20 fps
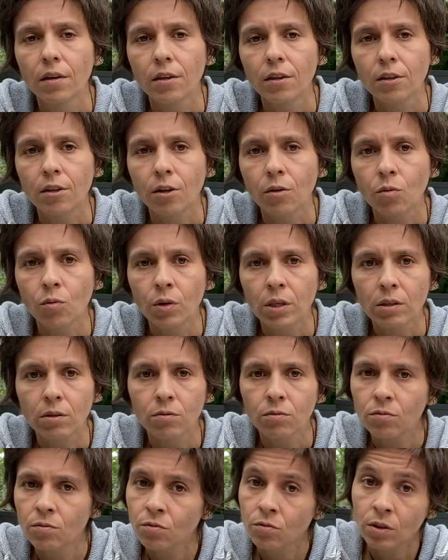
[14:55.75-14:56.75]
You know, when,
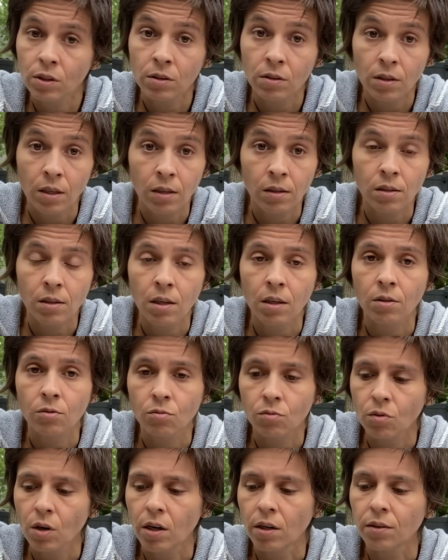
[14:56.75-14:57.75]
when things get
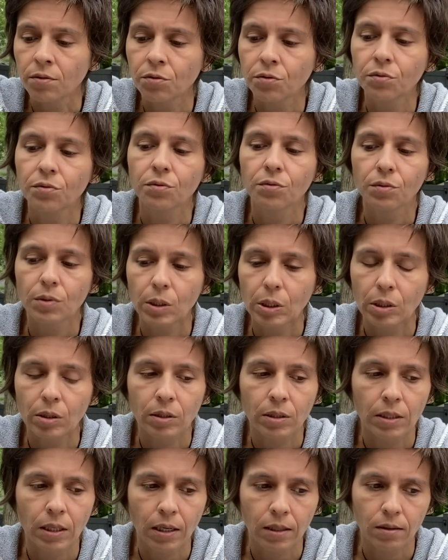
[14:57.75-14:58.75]
rough,
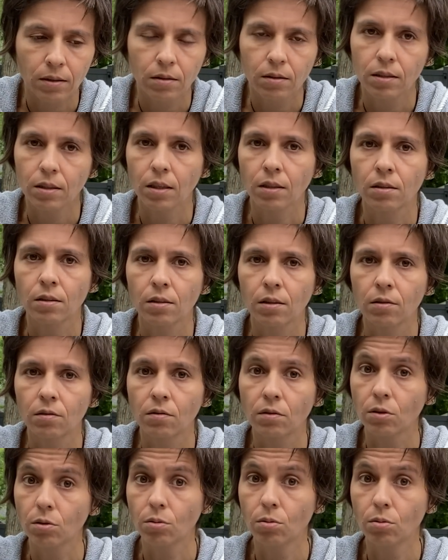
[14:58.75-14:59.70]
there's that sense of,